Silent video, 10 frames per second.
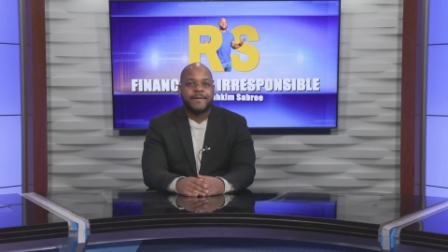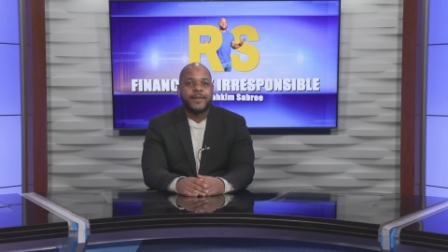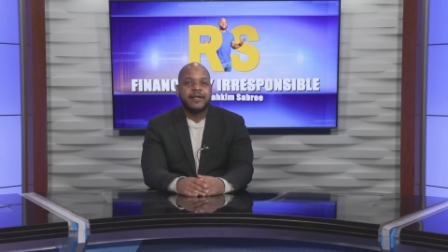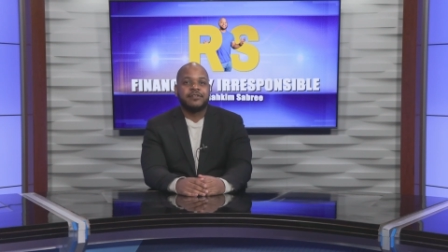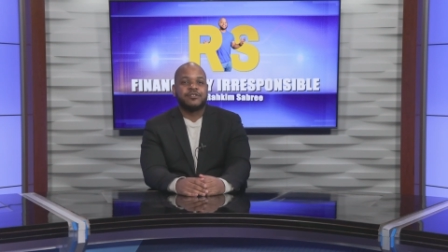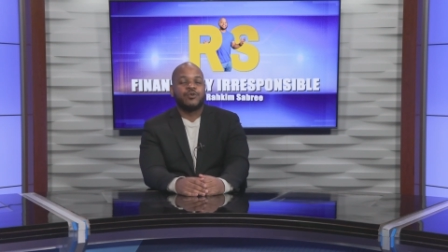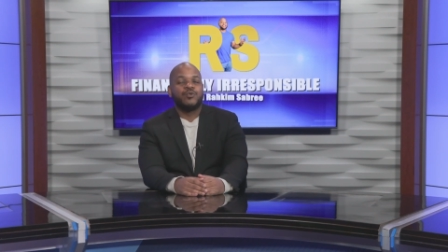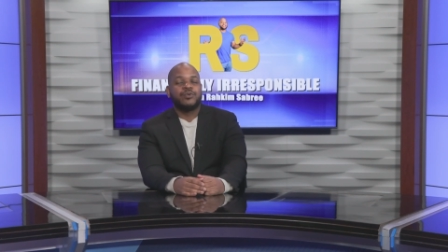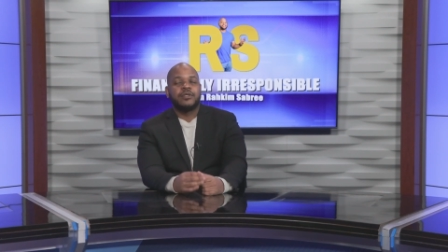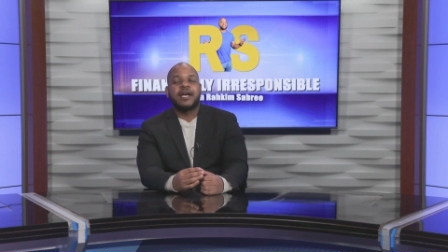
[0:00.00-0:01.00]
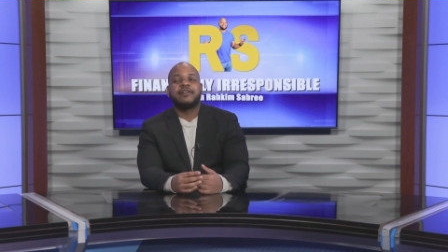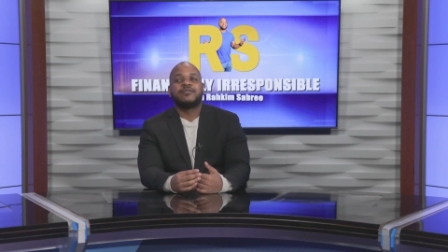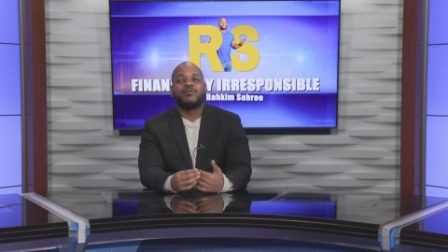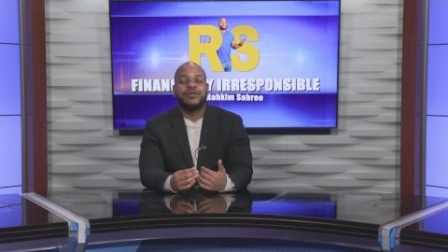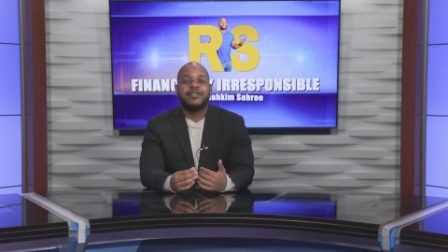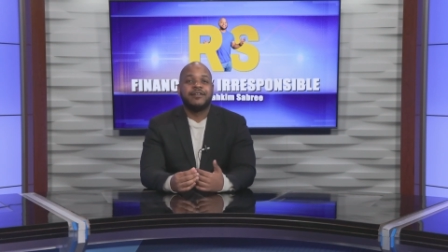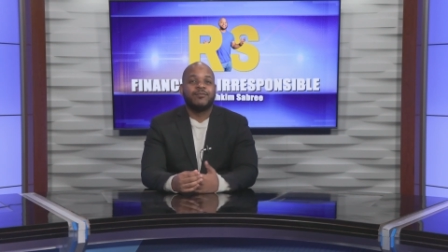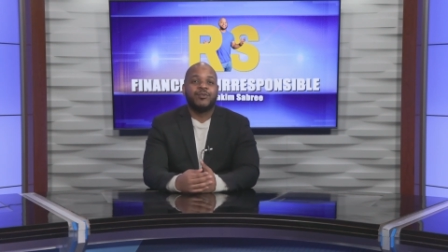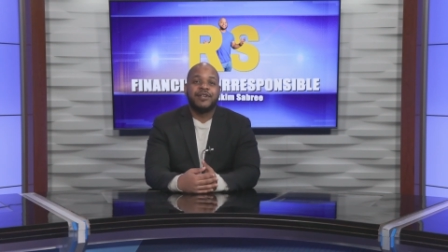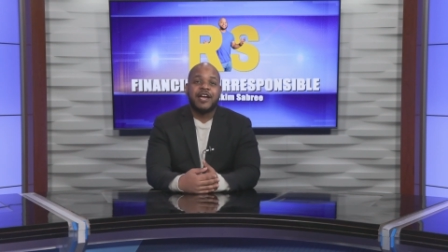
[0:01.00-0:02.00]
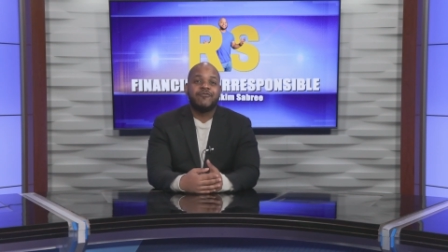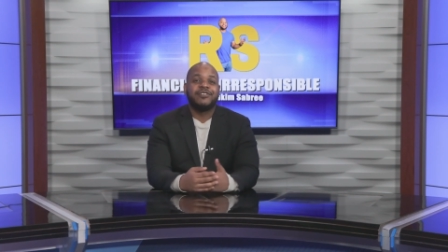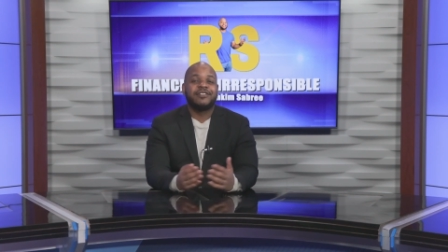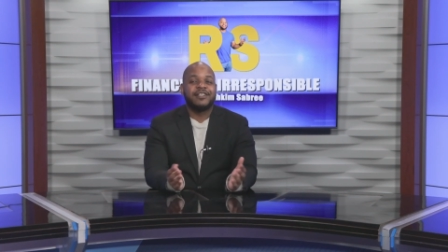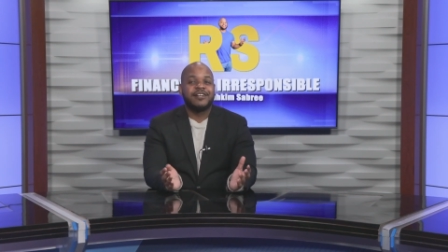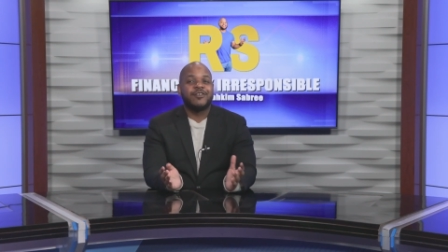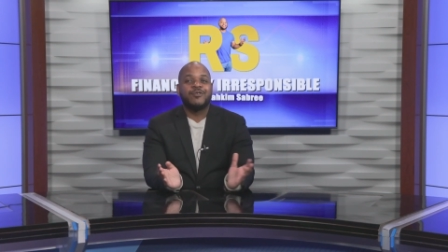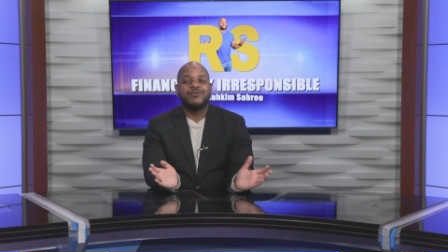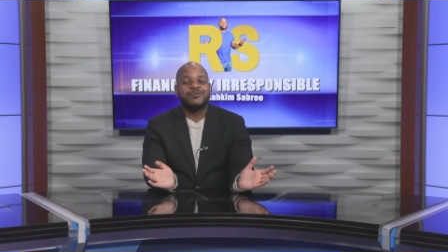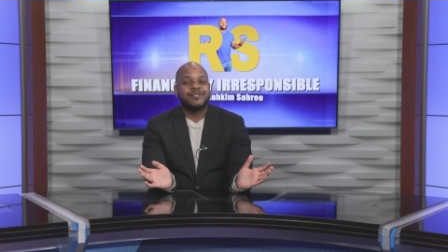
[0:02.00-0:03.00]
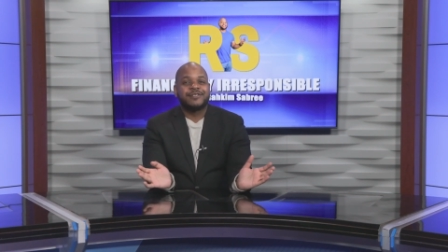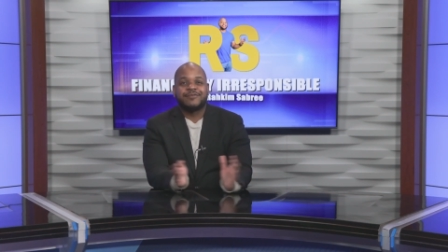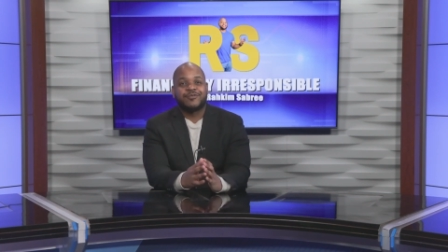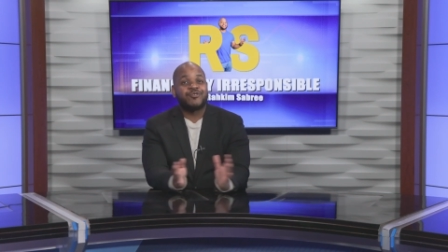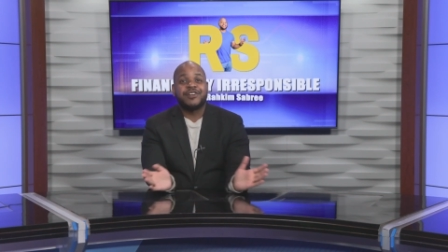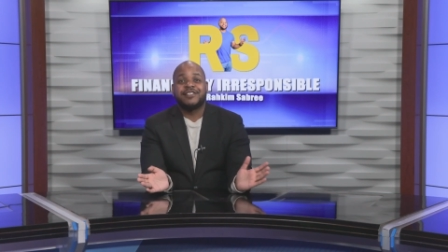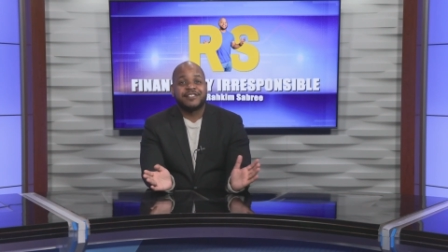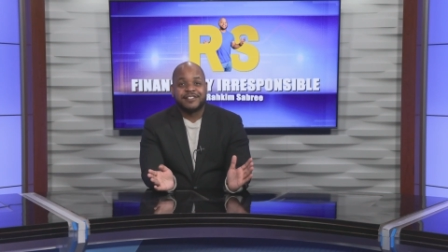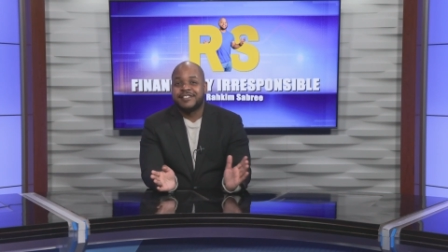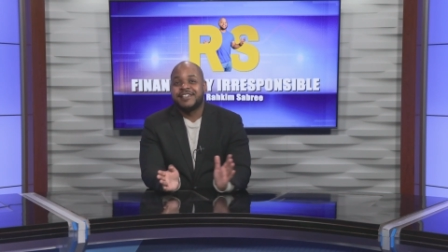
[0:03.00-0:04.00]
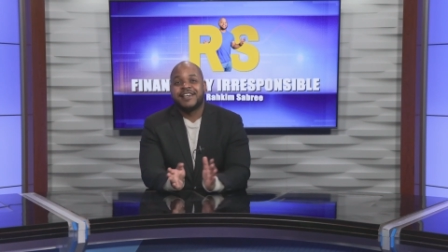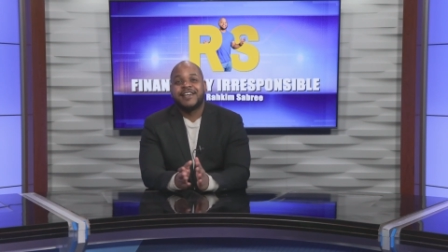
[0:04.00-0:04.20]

And so yes, when everything goes crazy,